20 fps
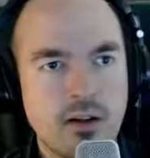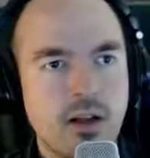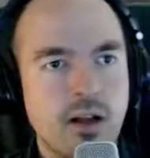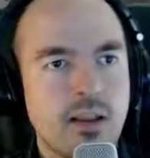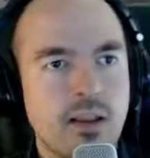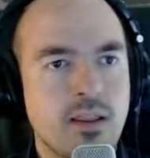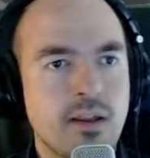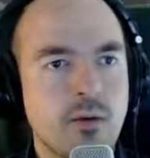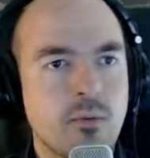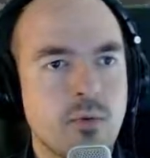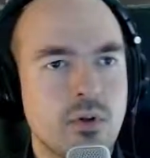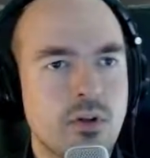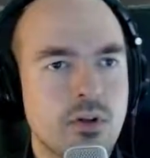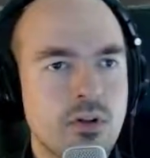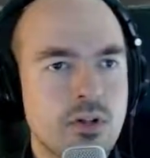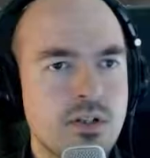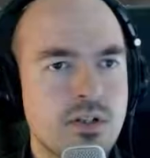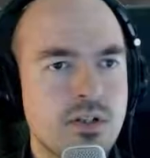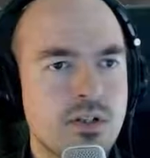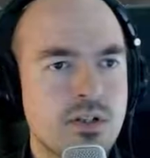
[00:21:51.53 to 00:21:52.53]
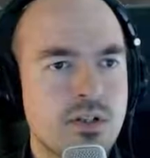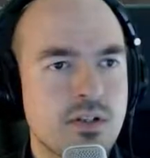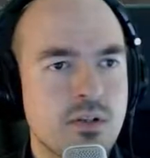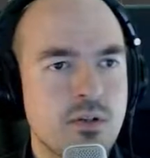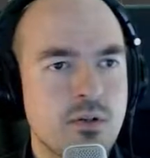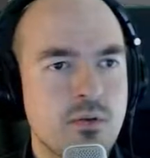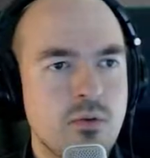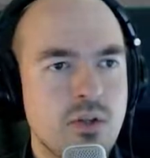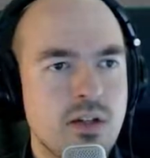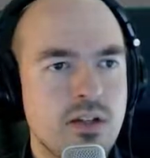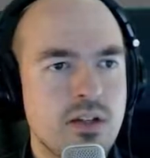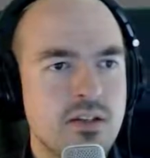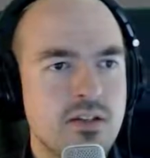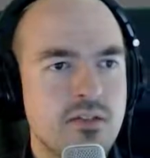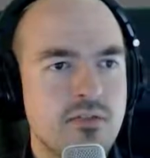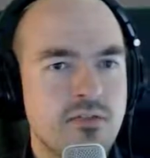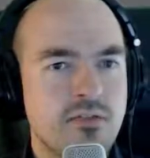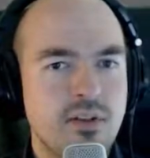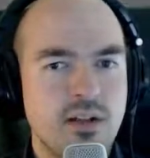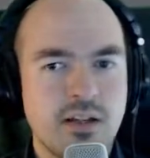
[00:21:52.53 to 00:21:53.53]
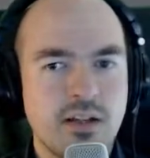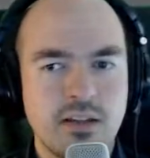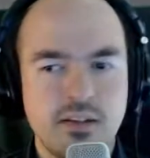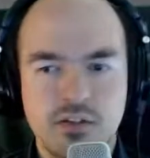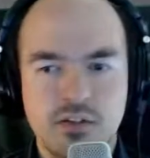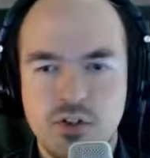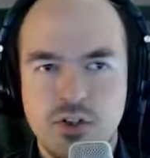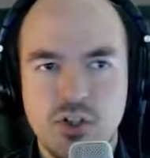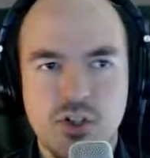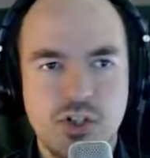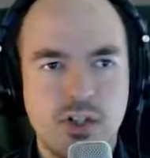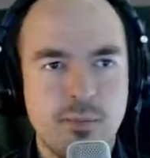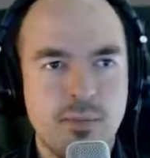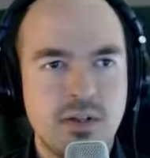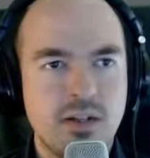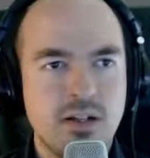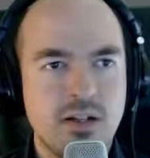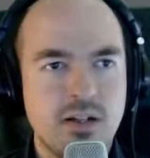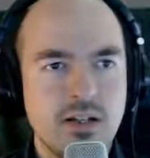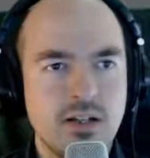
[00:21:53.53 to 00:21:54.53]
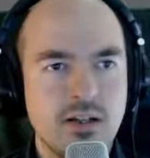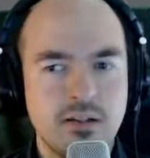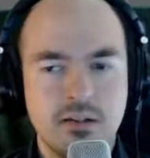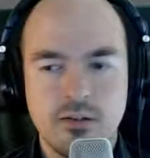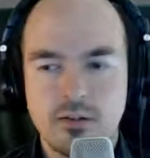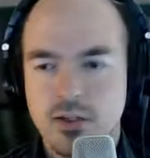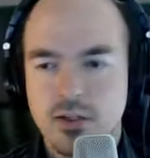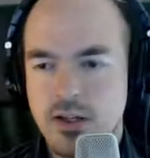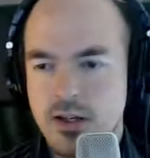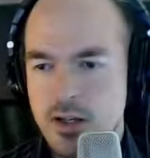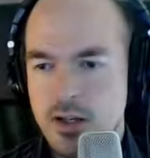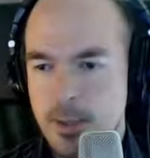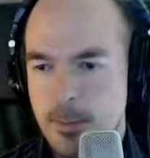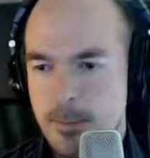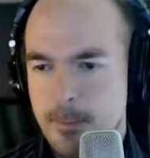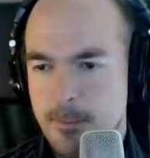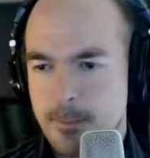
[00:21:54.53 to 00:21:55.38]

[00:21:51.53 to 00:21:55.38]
I think we're good. Who is flying this? Jebediah, okay.